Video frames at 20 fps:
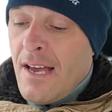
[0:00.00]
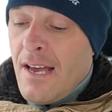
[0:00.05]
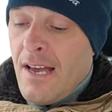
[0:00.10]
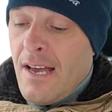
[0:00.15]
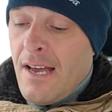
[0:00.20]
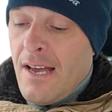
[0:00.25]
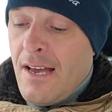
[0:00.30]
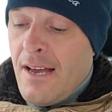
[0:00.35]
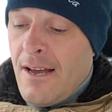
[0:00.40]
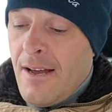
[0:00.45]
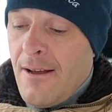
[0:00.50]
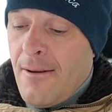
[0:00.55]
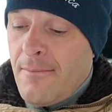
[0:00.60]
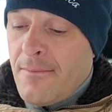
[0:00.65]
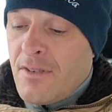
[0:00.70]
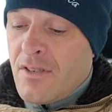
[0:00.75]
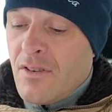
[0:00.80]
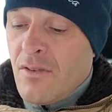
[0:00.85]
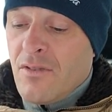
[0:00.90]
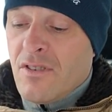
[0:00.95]

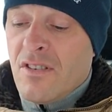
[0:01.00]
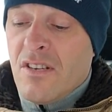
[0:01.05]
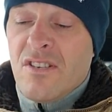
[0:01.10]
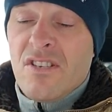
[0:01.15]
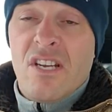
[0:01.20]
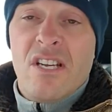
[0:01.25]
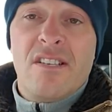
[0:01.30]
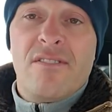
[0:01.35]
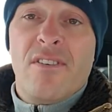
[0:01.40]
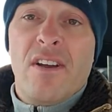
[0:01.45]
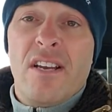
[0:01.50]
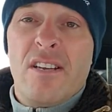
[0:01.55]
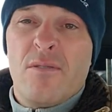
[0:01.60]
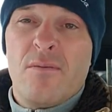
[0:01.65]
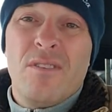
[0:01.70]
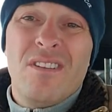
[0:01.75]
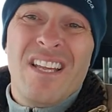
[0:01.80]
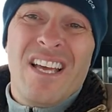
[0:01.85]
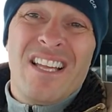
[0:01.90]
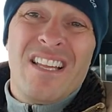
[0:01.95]
Um, so Sunshine's
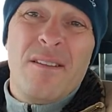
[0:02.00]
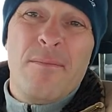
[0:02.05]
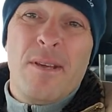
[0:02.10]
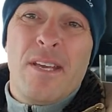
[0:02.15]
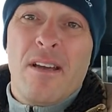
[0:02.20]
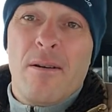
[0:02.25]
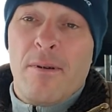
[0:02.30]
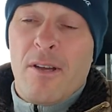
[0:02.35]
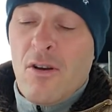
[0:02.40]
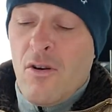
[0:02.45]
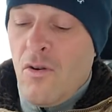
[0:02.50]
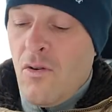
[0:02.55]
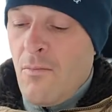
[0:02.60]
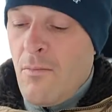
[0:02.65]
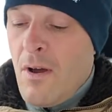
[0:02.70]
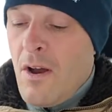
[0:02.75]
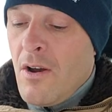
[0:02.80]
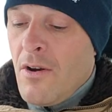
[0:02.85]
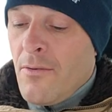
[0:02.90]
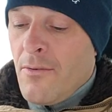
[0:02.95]
finest will likely be coming
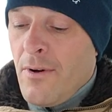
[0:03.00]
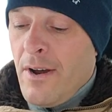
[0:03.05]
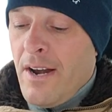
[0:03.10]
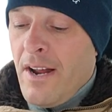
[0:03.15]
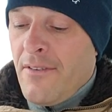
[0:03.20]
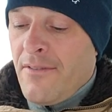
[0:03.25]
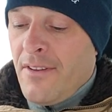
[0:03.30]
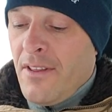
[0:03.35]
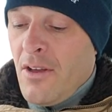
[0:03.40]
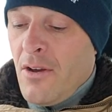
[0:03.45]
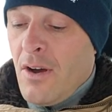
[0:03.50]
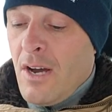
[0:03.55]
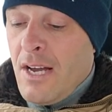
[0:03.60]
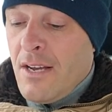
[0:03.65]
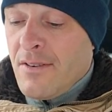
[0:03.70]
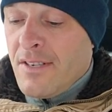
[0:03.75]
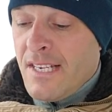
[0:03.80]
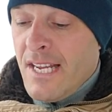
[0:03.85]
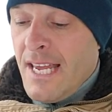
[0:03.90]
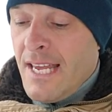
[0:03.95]
home right after the
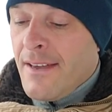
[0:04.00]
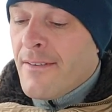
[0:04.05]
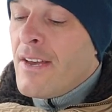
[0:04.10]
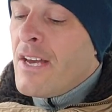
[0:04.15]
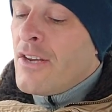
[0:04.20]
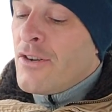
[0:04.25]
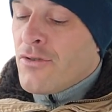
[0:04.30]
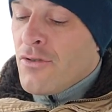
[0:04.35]
Ohio stake.